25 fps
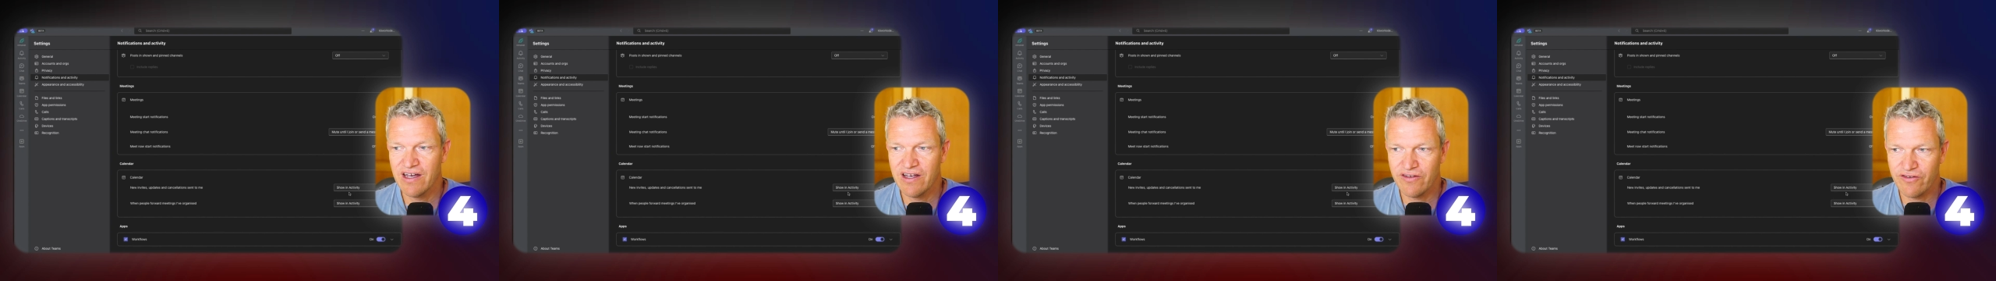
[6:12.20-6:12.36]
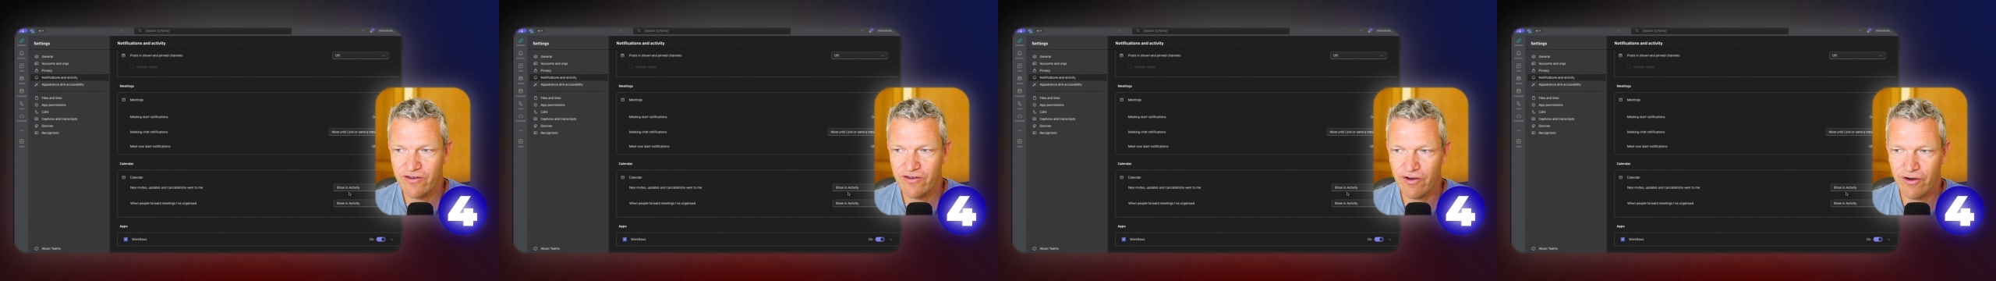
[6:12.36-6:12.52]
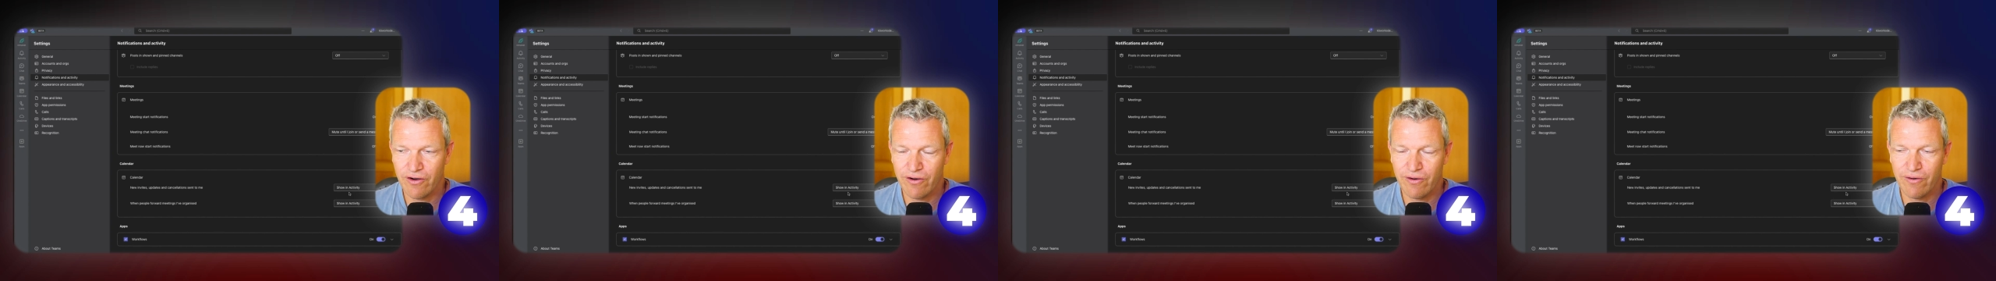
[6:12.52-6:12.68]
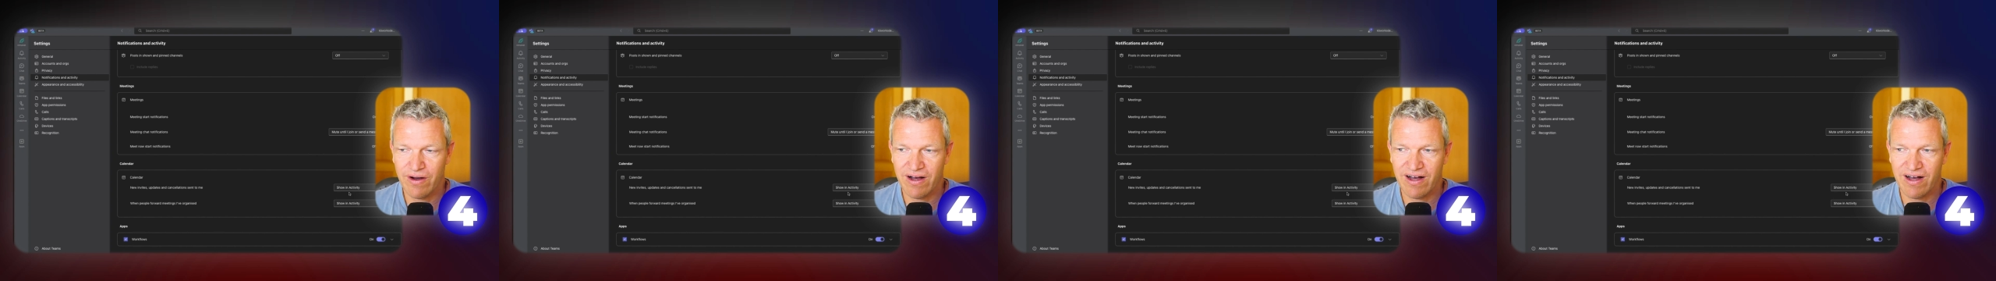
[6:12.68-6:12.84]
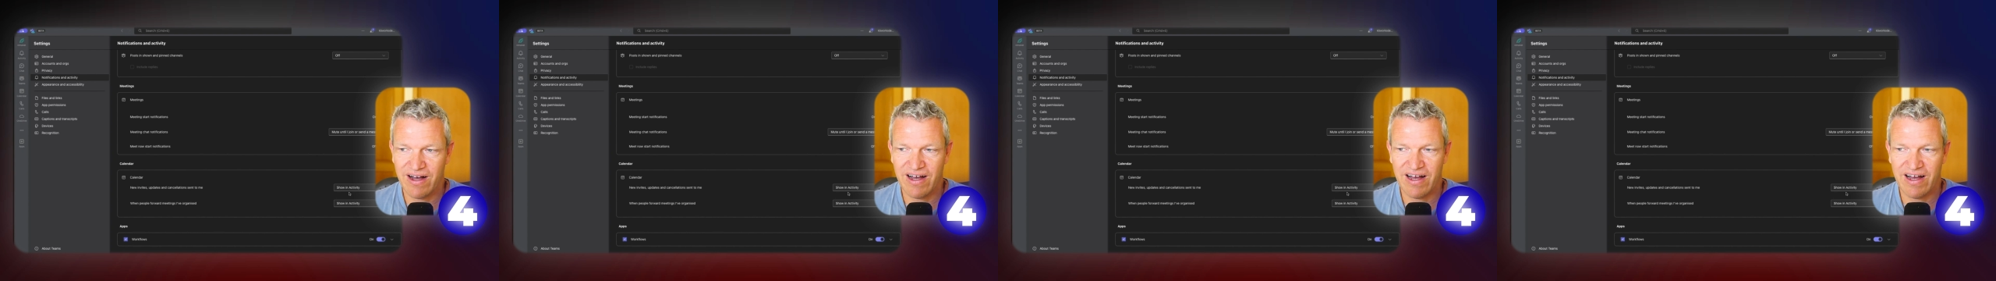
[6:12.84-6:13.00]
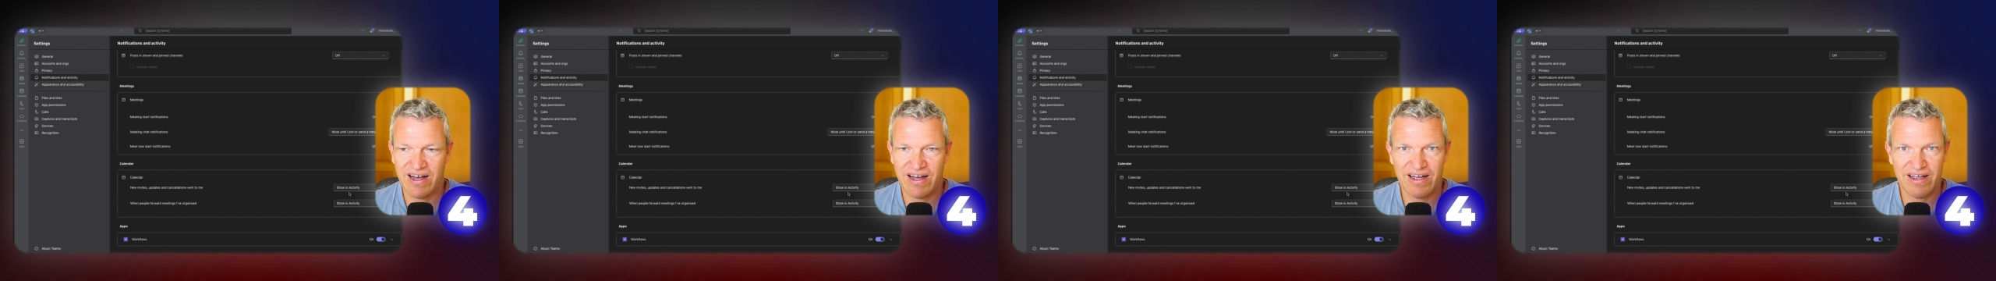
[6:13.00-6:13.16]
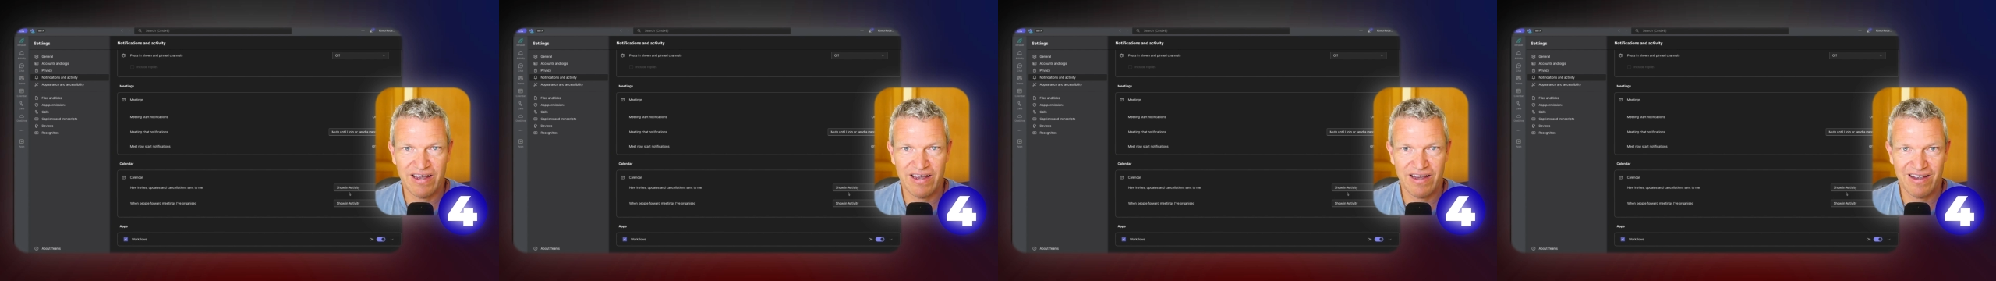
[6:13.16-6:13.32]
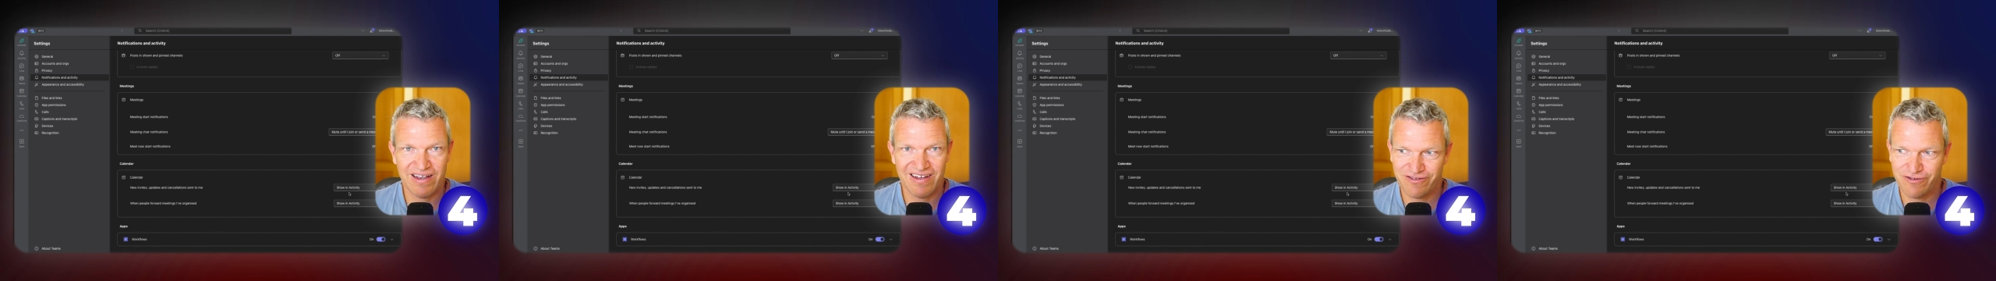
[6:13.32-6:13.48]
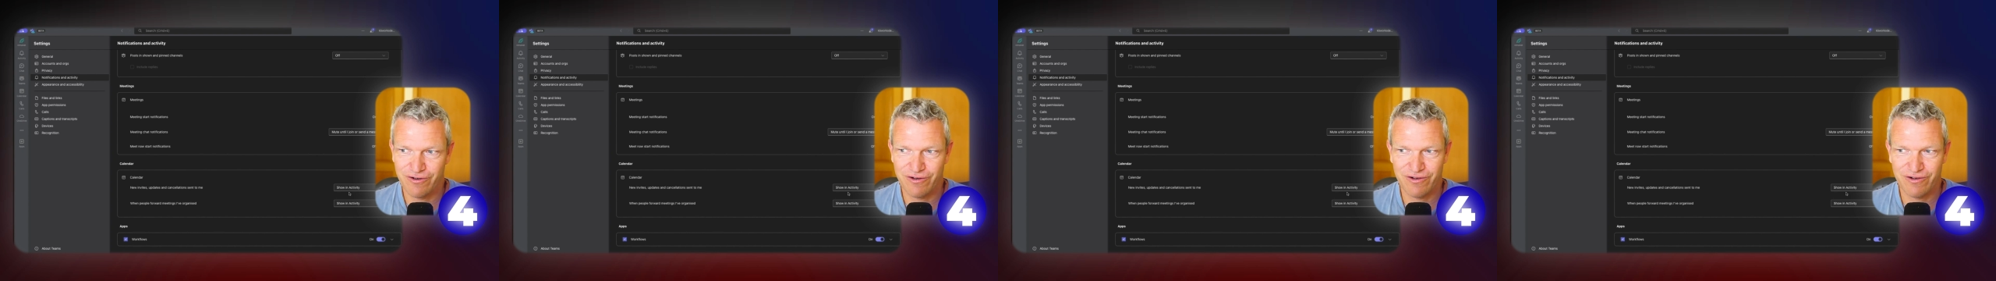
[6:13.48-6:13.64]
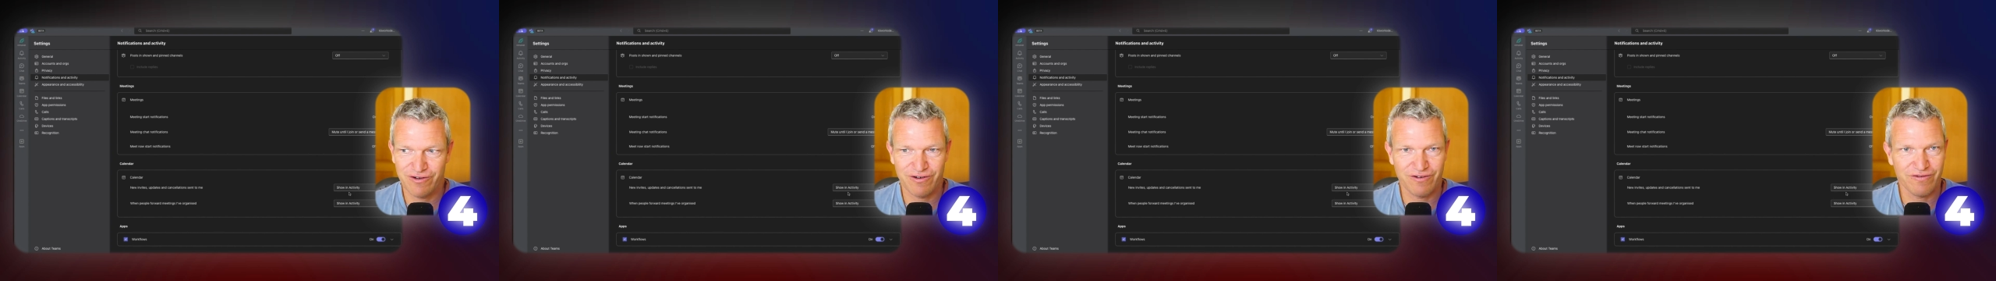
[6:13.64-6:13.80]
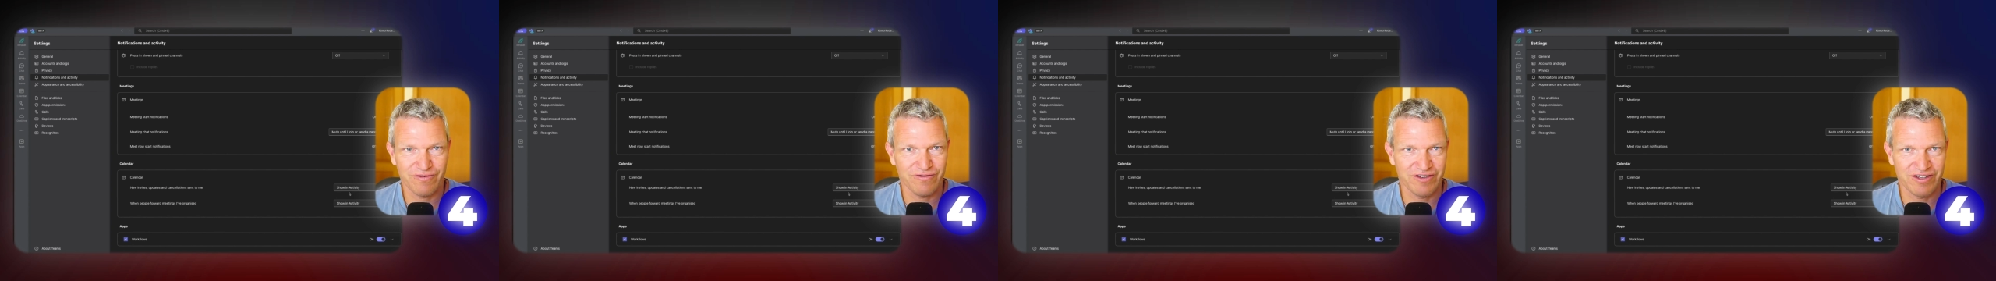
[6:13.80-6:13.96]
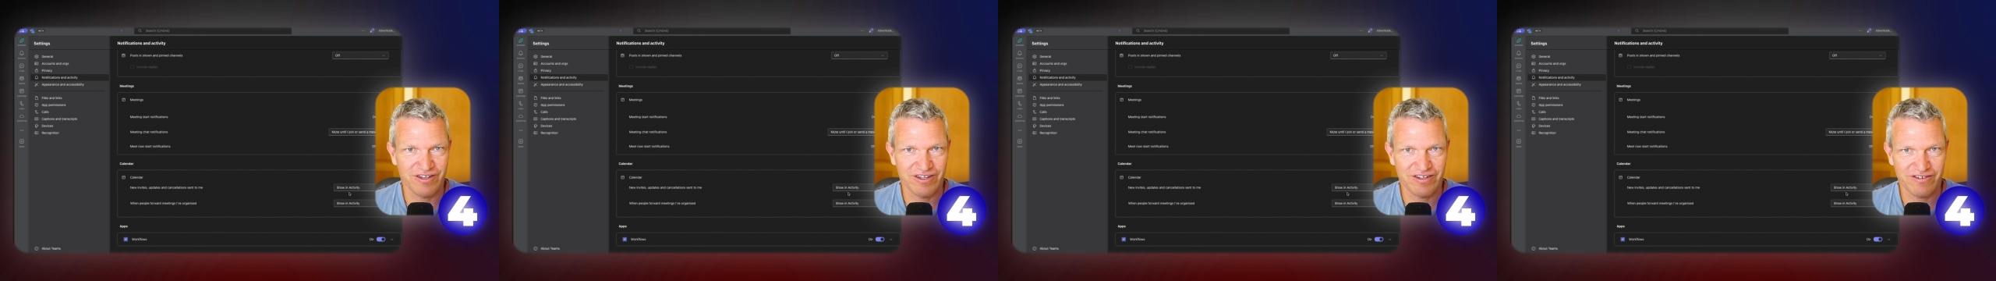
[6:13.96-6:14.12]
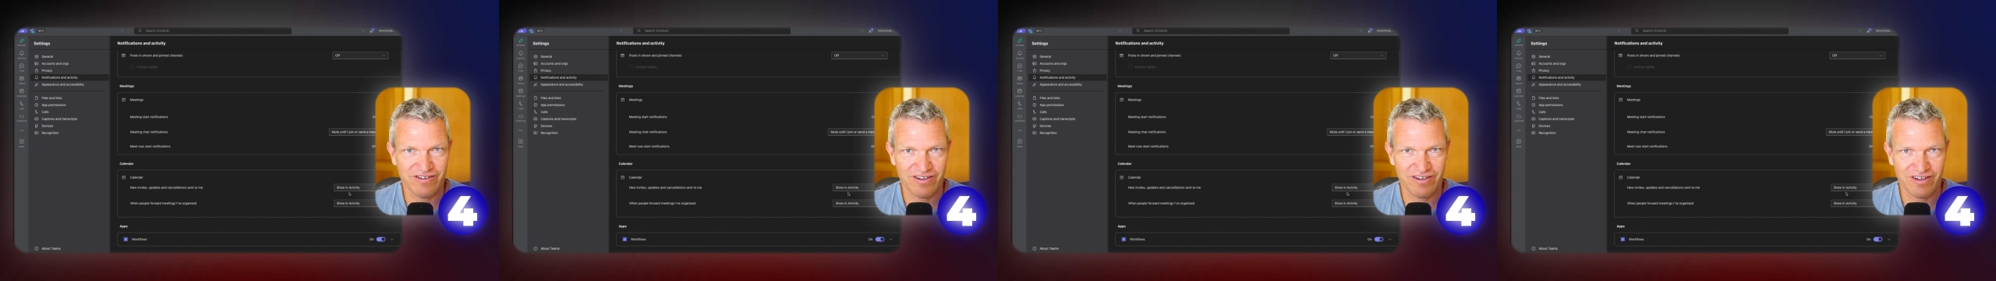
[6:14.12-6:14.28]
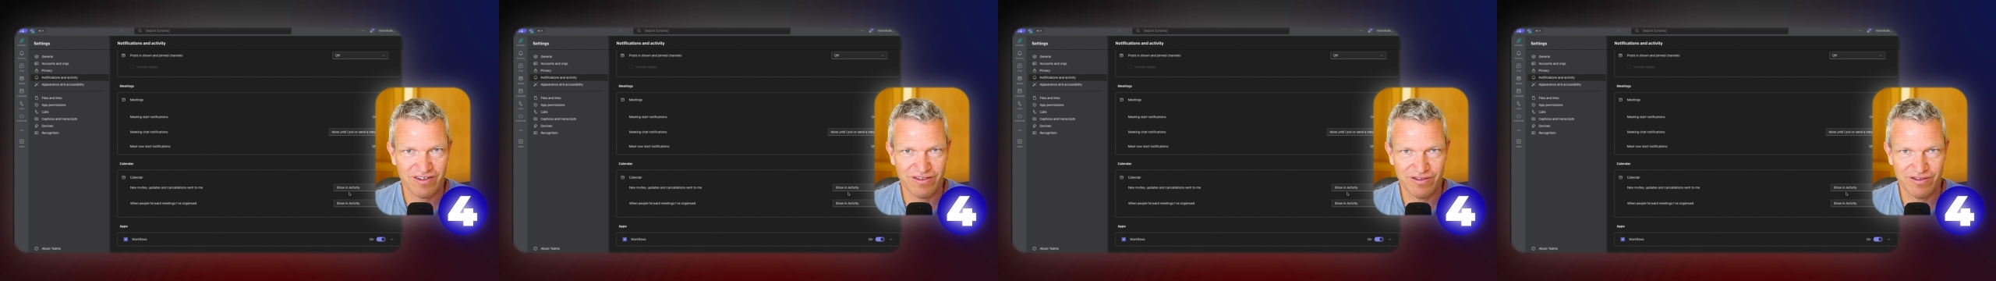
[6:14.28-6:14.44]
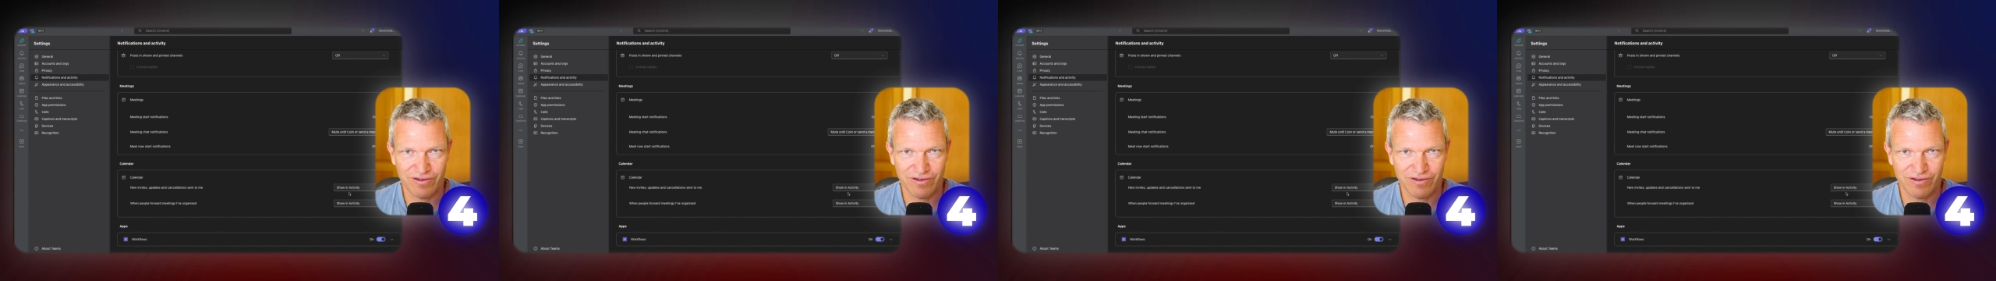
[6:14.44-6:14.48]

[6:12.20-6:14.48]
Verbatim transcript: So I turn off this